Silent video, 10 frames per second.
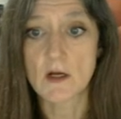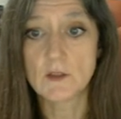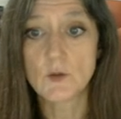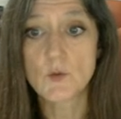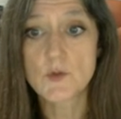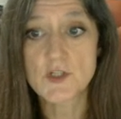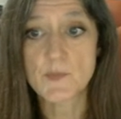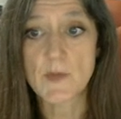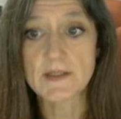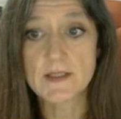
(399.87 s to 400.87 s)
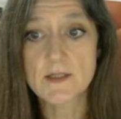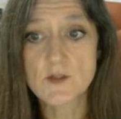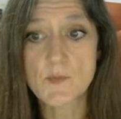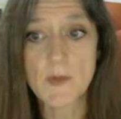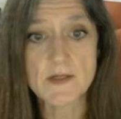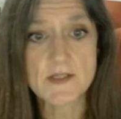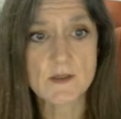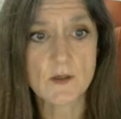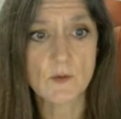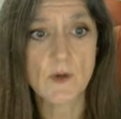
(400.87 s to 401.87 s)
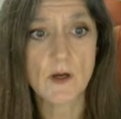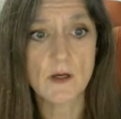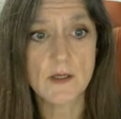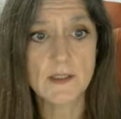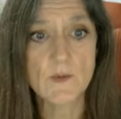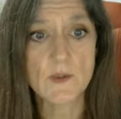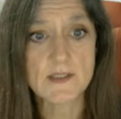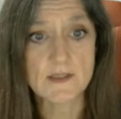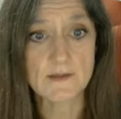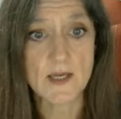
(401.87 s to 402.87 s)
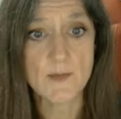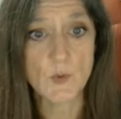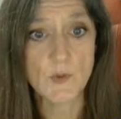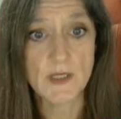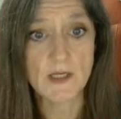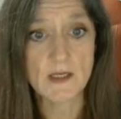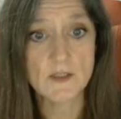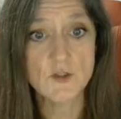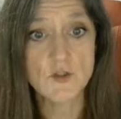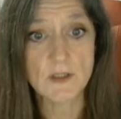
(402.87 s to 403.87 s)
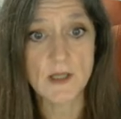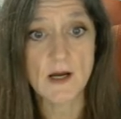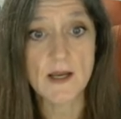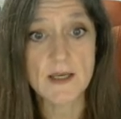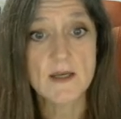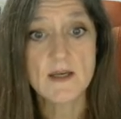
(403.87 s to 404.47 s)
I launched my little bicycle early one Sunday morning in July